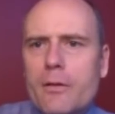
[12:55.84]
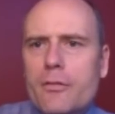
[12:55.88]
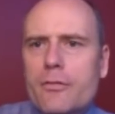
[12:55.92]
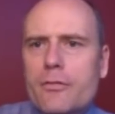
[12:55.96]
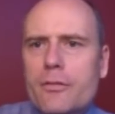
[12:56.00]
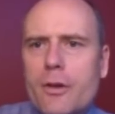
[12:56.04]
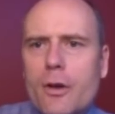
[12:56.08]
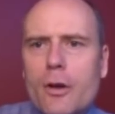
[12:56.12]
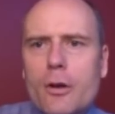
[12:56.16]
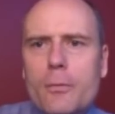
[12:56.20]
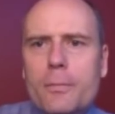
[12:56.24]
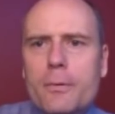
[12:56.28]
The
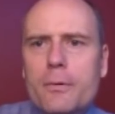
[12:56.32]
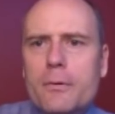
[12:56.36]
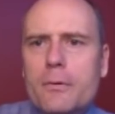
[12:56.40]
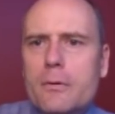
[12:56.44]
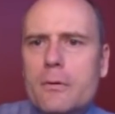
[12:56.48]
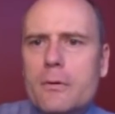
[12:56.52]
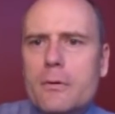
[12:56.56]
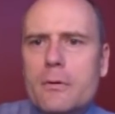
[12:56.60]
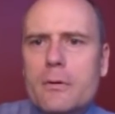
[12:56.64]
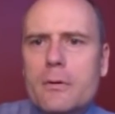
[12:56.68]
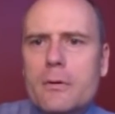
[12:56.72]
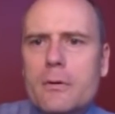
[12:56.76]
scope
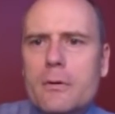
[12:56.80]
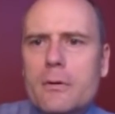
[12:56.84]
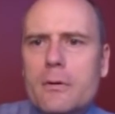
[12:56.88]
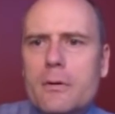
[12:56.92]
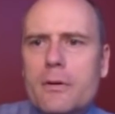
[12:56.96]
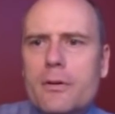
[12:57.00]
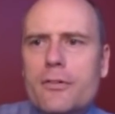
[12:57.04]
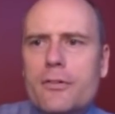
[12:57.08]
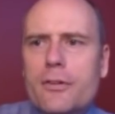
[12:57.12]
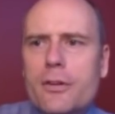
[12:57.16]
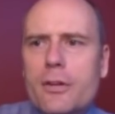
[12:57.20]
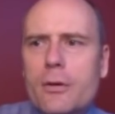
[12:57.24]

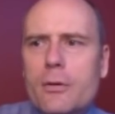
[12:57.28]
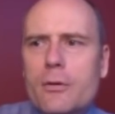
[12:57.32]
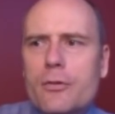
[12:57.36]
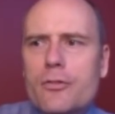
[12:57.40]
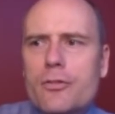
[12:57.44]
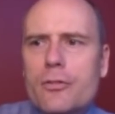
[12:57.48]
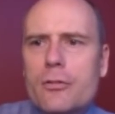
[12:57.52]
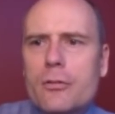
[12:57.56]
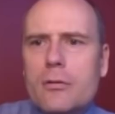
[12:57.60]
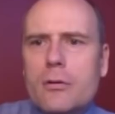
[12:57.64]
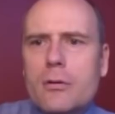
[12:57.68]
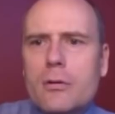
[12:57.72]
is
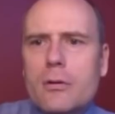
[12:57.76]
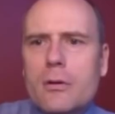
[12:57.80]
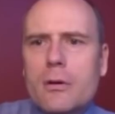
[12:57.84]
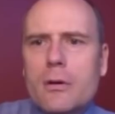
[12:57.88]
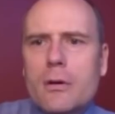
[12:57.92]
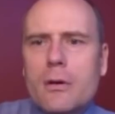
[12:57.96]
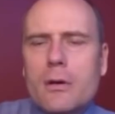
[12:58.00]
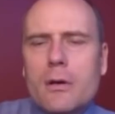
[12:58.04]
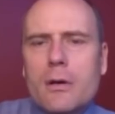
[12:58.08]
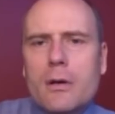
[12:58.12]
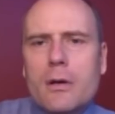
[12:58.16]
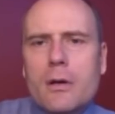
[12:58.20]
huge.
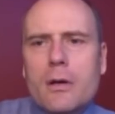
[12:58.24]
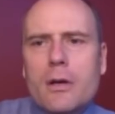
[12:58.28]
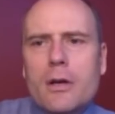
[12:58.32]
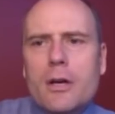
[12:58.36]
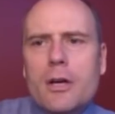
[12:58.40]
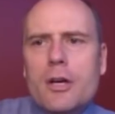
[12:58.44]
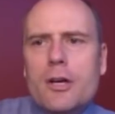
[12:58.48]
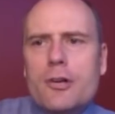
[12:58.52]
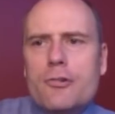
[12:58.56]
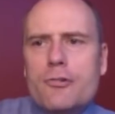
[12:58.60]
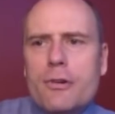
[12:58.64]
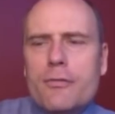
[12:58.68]

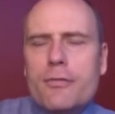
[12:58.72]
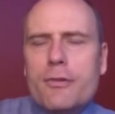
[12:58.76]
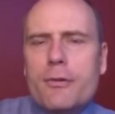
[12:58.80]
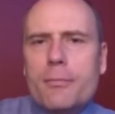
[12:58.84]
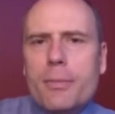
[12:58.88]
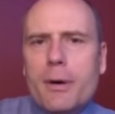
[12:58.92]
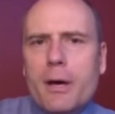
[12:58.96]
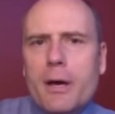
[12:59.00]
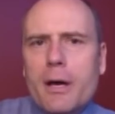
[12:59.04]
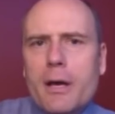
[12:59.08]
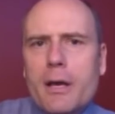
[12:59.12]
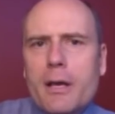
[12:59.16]
Driven
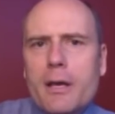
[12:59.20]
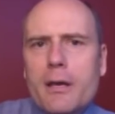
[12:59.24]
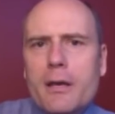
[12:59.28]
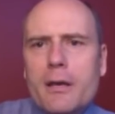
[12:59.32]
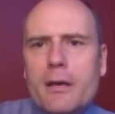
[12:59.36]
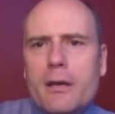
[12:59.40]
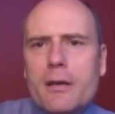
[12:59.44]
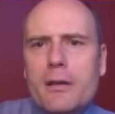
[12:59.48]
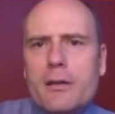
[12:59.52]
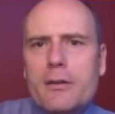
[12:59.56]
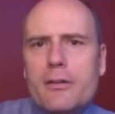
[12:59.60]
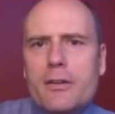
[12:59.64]
by
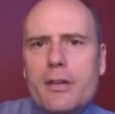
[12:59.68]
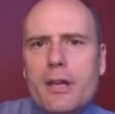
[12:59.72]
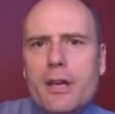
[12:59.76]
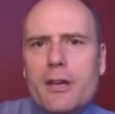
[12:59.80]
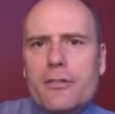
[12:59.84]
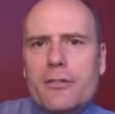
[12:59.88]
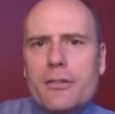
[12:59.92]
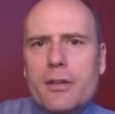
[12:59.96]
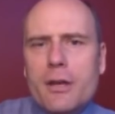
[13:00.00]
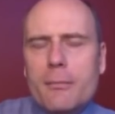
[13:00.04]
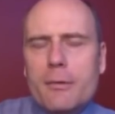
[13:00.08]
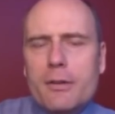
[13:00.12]

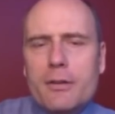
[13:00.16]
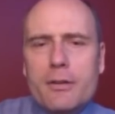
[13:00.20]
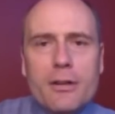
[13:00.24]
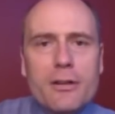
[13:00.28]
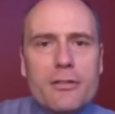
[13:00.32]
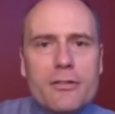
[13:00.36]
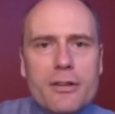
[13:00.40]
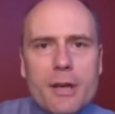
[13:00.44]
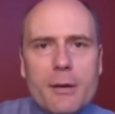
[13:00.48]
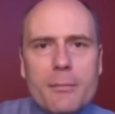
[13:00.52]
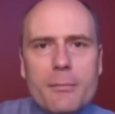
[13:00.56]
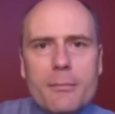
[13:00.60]
DSM. A
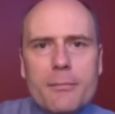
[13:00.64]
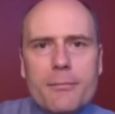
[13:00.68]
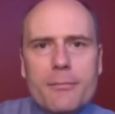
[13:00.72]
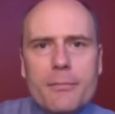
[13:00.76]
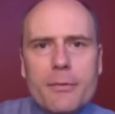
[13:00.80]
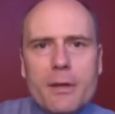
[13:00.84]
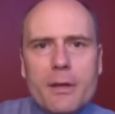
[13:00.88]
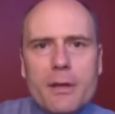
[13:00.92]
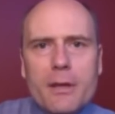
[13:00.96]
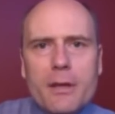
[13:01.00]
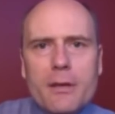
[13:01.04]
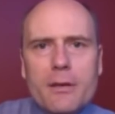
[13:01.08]
DSM
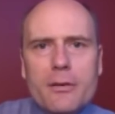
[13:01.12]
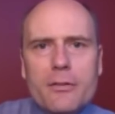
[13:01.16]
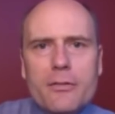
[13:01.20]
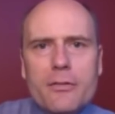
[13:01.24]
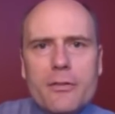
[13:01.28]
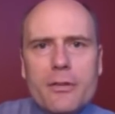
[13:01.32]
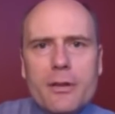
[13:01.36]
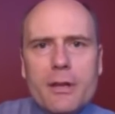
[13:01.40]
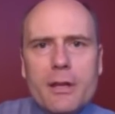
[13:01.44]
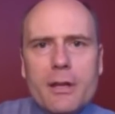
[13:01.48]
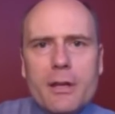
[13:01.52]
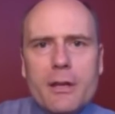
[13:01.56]

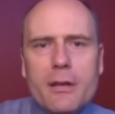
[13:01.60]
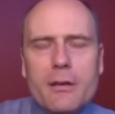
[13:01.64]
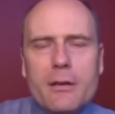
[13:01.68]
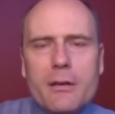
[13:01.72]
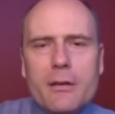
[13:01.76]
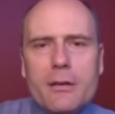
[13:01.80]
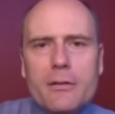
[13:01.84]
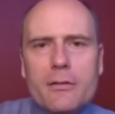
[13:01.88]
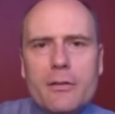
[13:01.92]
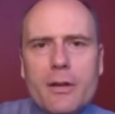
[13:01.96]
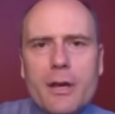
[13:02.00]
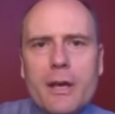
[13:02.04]
is the
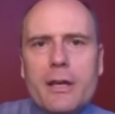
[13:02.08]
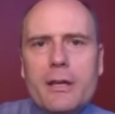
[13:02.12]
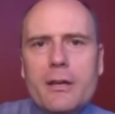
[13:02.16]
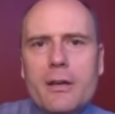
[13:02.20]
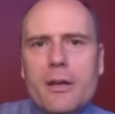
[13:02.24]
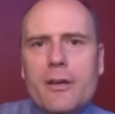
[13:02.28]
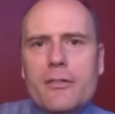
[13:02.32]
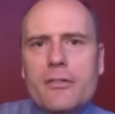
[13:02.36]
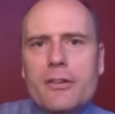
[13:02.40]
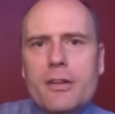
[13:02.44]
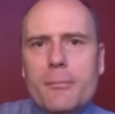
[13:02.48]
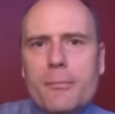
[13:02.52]

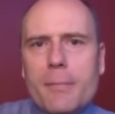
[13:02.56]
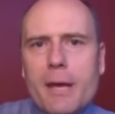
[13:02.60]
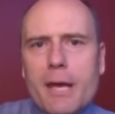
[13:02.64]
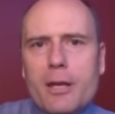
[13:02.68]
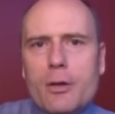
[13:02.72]
diagnostic